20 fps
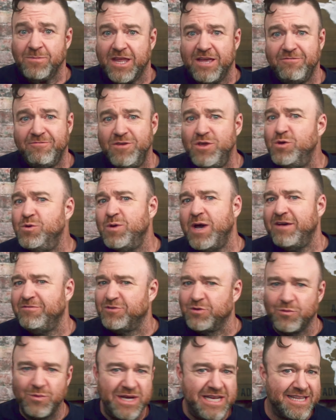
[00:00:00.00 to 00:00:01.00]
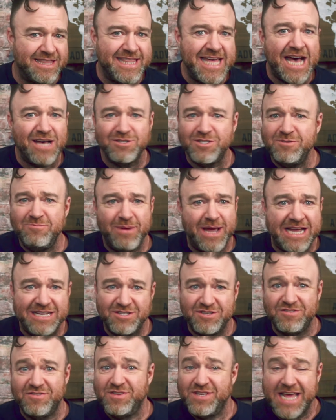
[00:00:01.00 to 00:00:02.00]
If you have to read 1,000
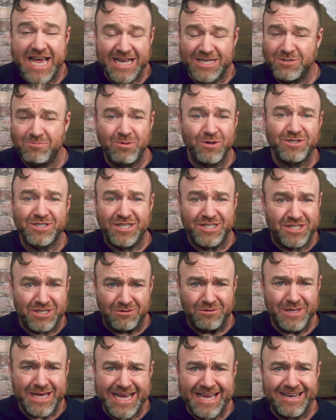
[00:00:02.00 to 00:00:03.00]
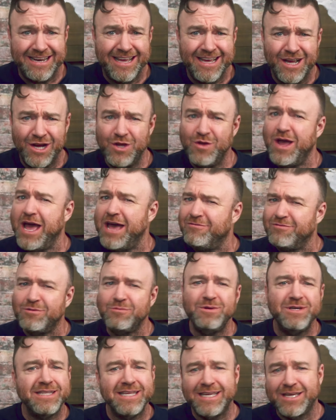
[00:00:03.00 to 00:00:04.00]
pages of textbook to do that, are you ever
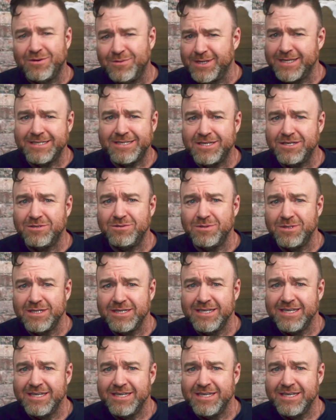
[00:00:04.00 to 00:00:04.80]
really going to?